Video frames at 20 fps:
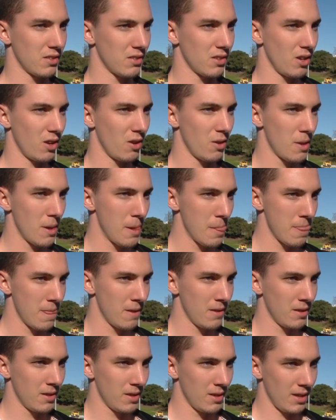So
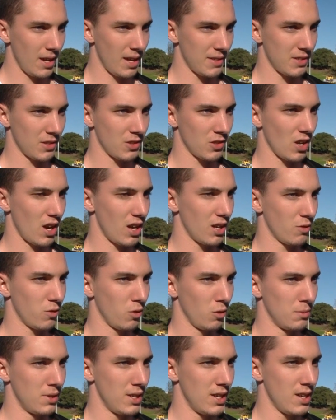that's exciting
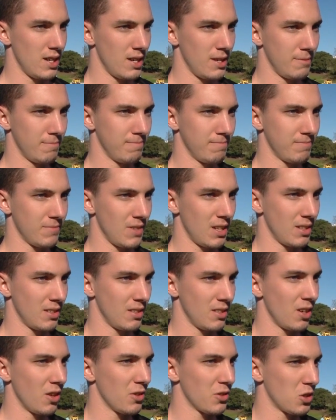for me, and
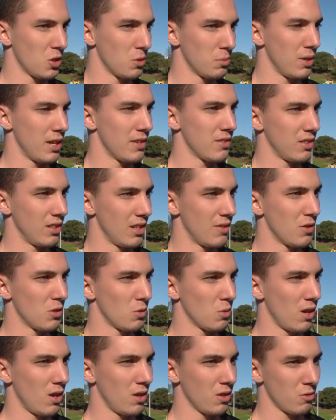you know, it's a good place to live as
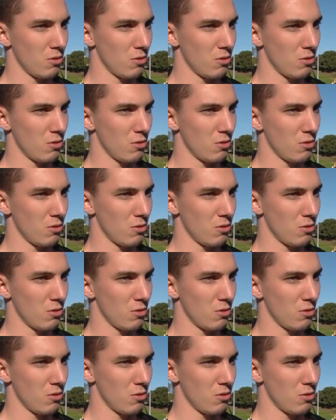well.